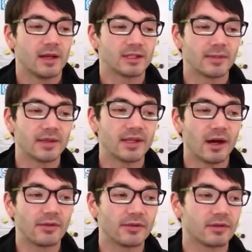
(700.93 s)
Some of the
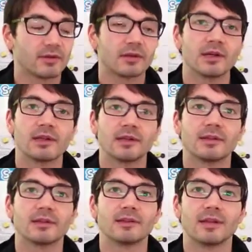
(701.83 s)
other
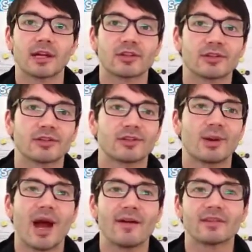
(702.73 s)
lectures you
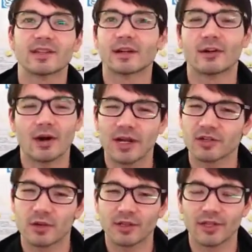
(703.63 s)
have is like a crash
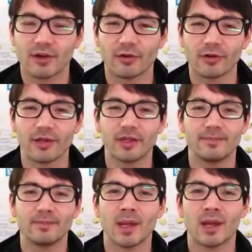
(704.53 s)
course in
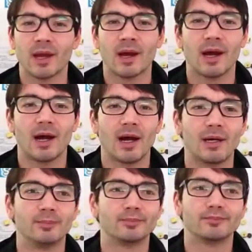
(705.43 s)
Korean.
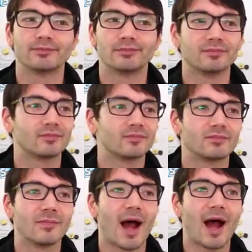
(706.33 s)

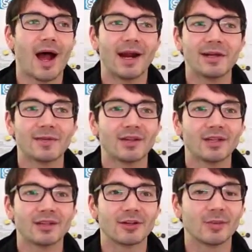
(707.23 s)
I didn't
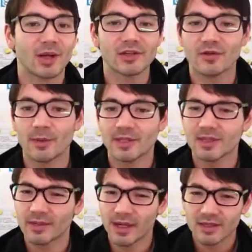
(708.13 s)
really learn much from it,
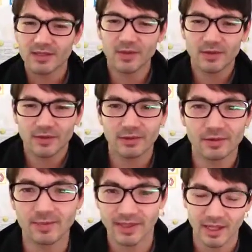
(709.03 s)
to be honest with
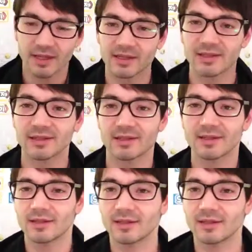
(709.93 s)
you, because